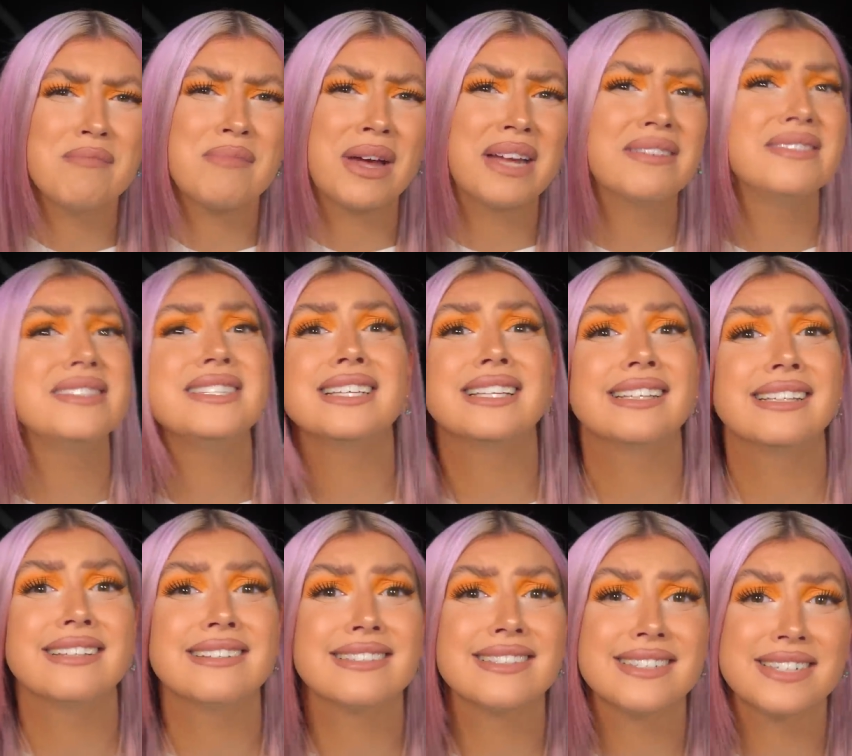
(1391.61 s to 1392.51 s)
a big deal
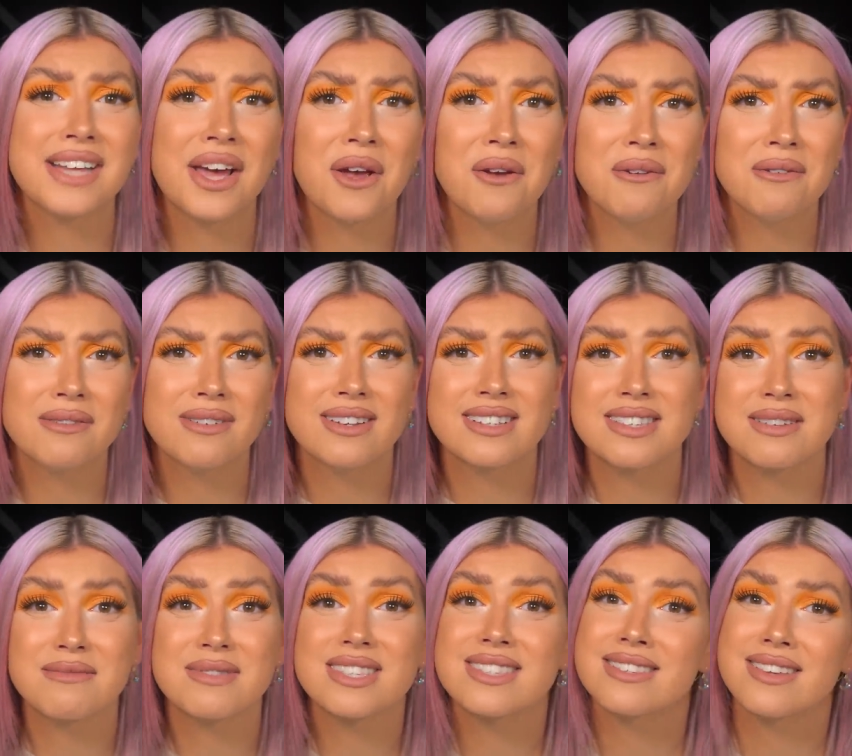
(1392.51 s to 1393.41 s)
in his town because
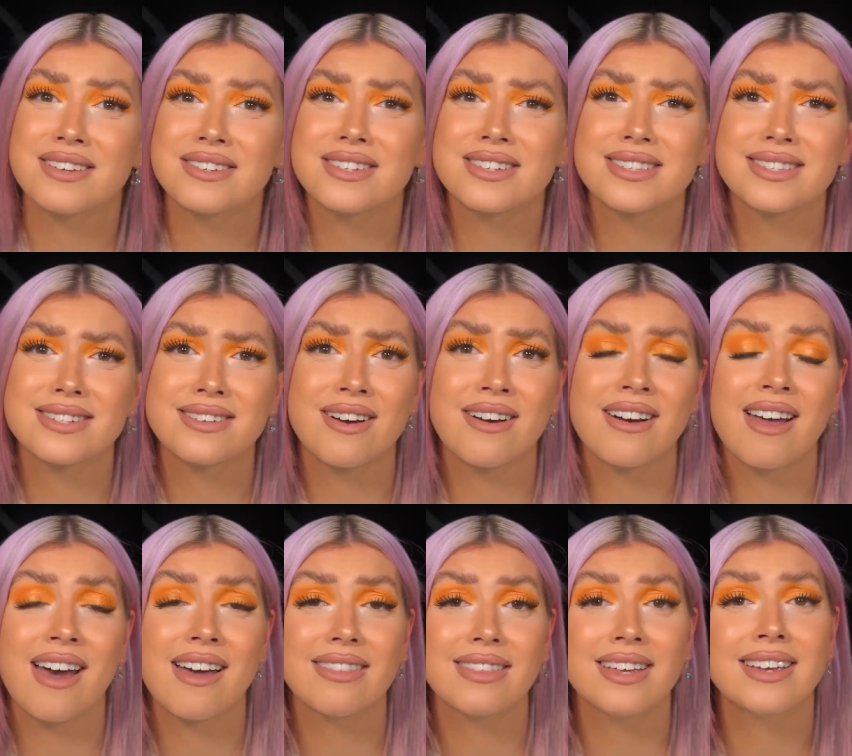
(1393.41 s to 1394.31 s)
he was such a star
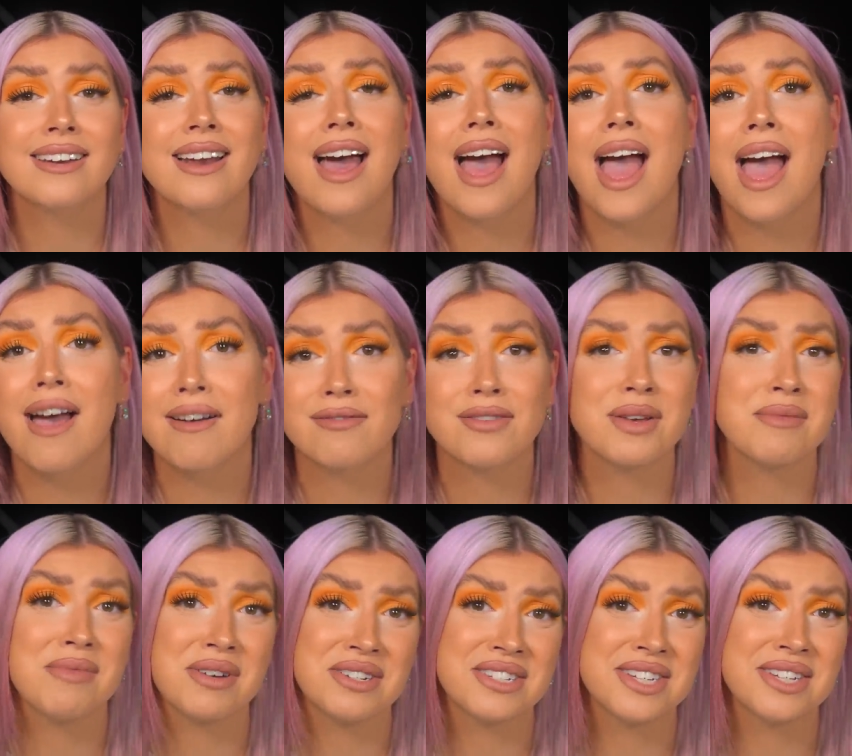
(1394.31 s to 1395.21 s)
athlete and
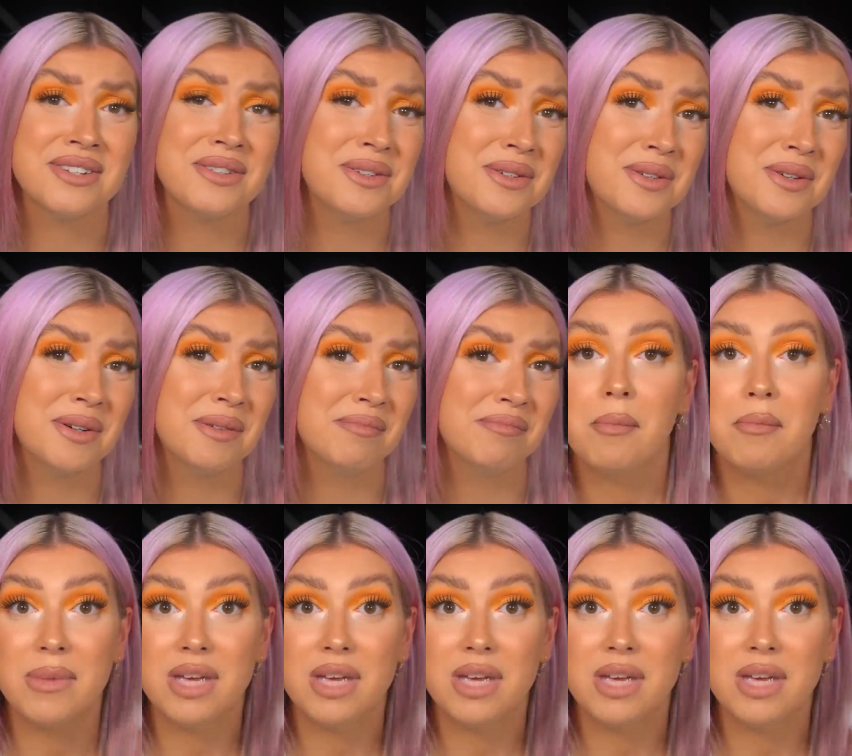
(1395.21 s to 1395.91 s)
everybody knew him.